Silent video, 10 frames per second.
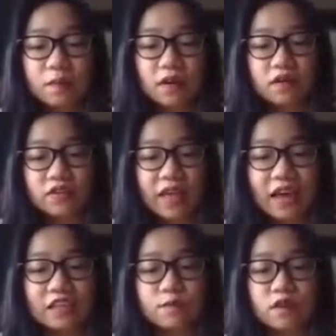approach that
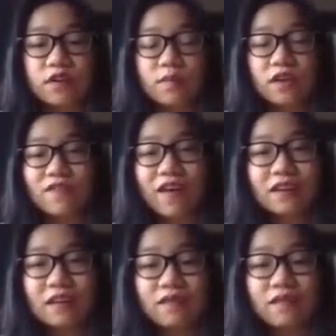has proven to be
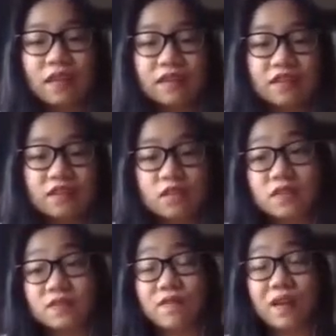effective is the use
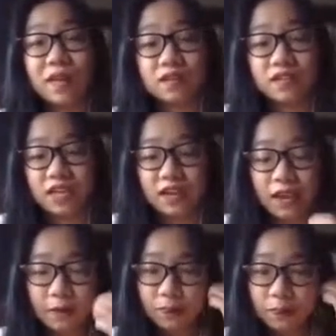of environmental
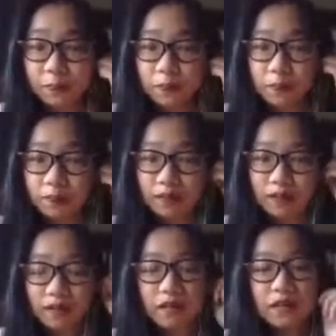DNA.
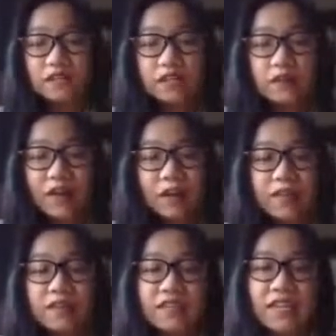So
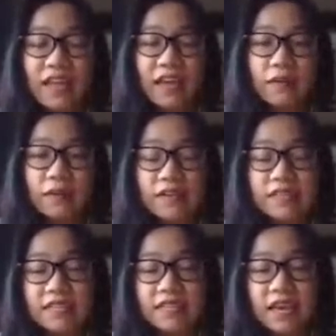environmental DNA, or
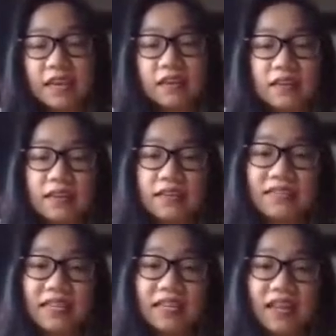eDNA,
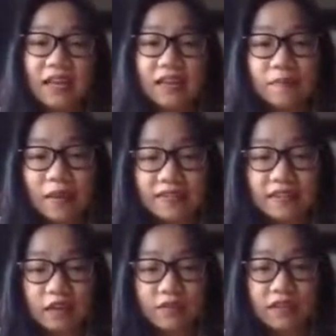is DNA
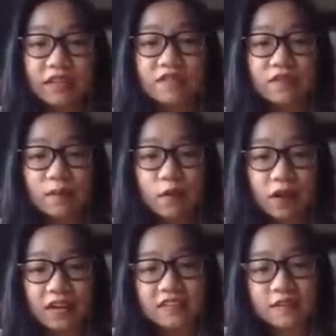basically released from
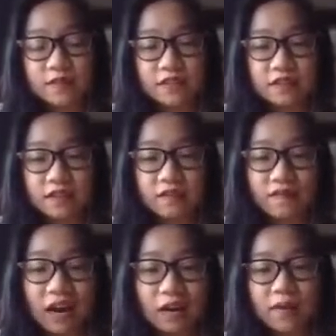organisms into the
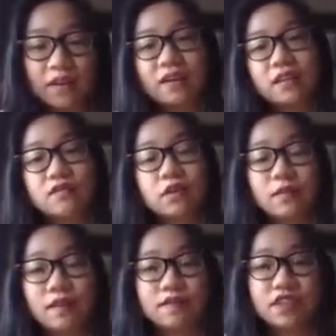environment in the
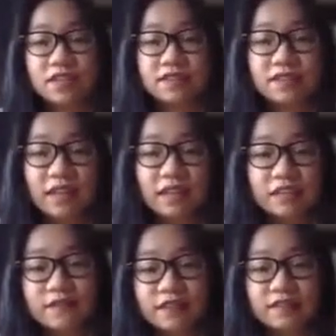form of shed
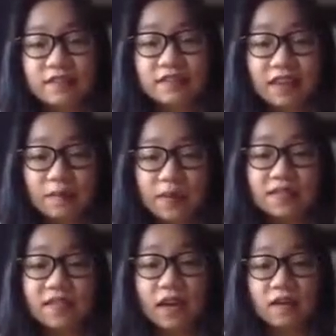cells, feces,
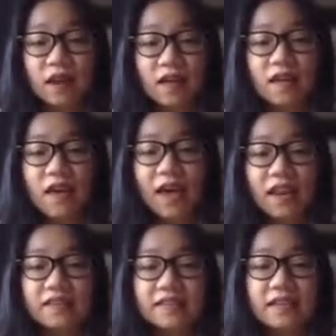gametes, etc.
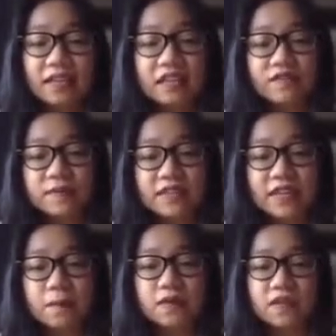And it's collected from
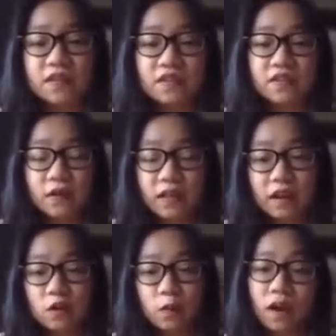samples such as soil,
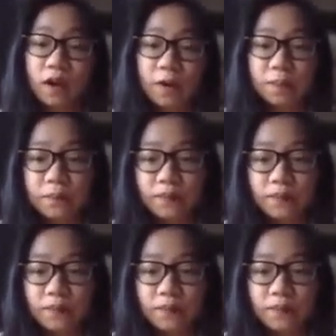air, and water.